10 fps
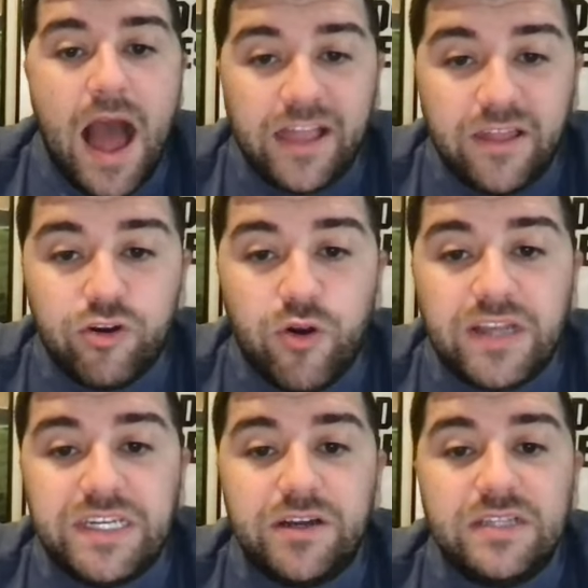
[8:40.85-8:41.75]
I love a
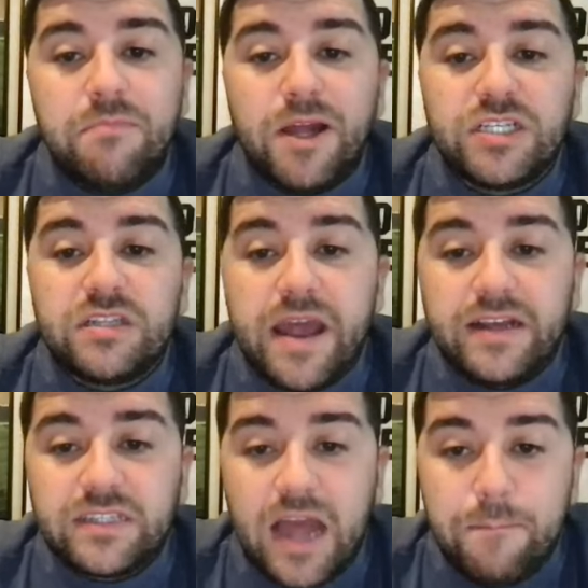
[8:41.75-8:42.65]
great deal as much as the
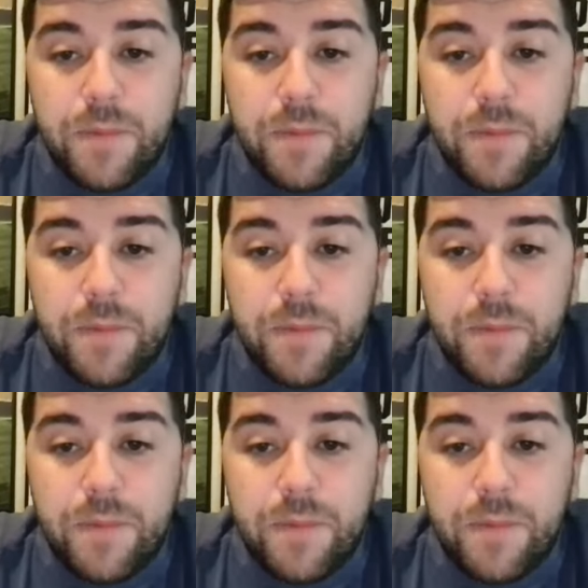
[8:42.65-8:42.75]
next guy,